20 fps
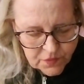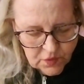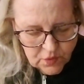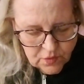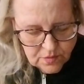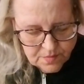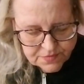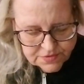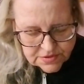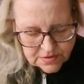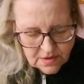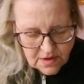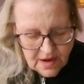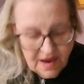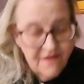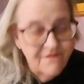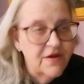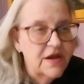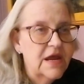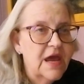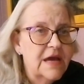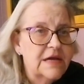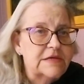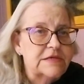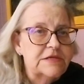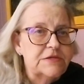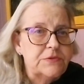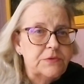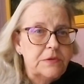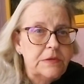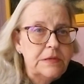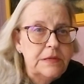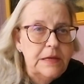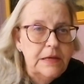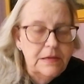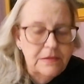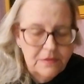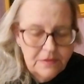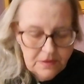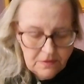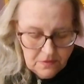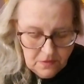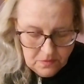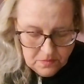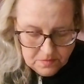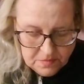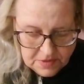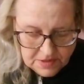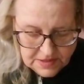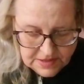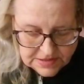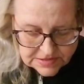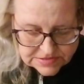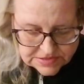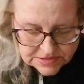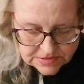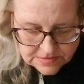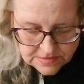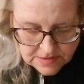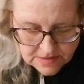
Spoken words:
Oops, I have an extra needle. Oh, please.